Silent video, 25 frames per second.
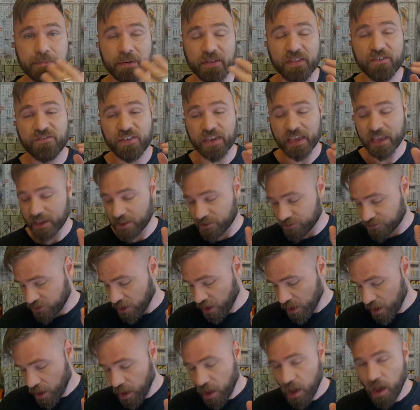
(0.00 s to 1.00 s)
But the thing is,
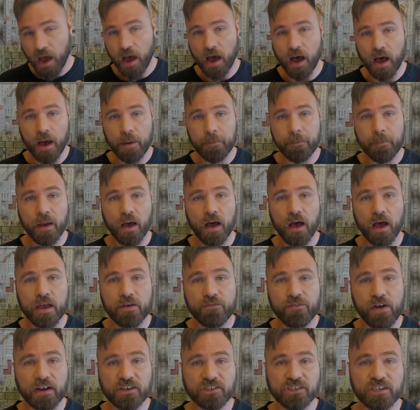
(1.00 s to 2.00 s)

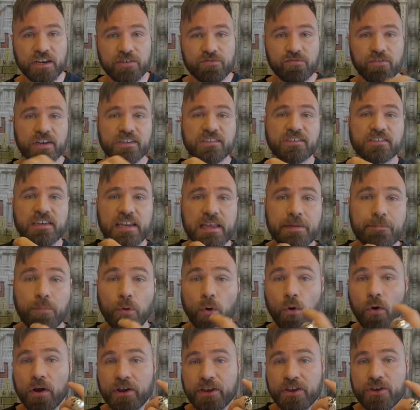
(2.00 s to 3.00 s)
I've actually recently
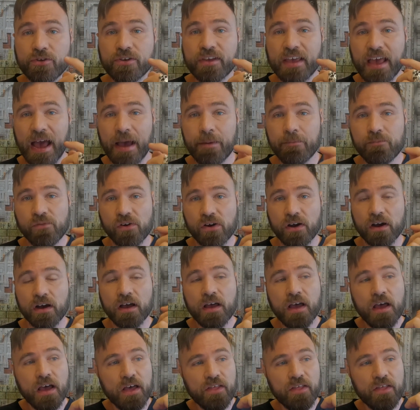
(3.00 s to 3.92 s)
bought a new camera.